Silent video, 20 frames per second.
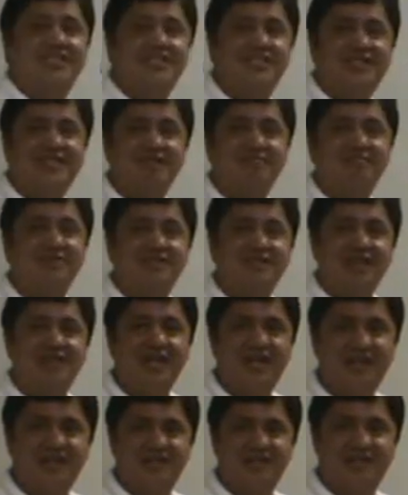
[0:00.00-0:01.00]

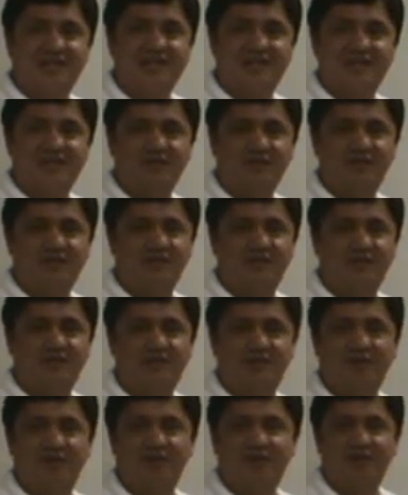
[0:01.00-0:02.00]
subcutaneous.
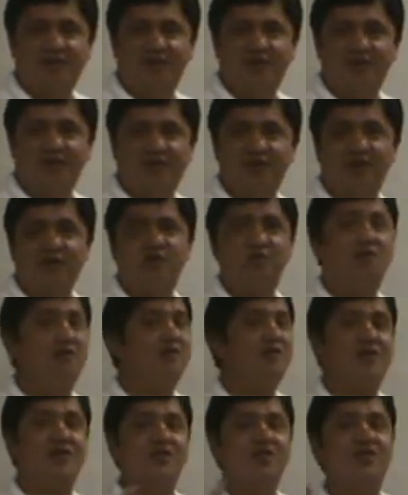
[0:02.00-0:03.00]
So you
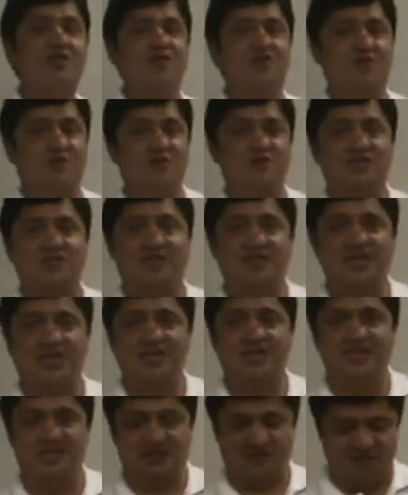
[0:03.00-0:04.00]
already know those
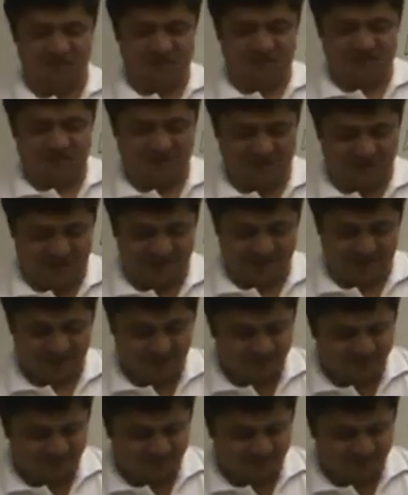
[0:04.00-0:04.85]
layers of the skin.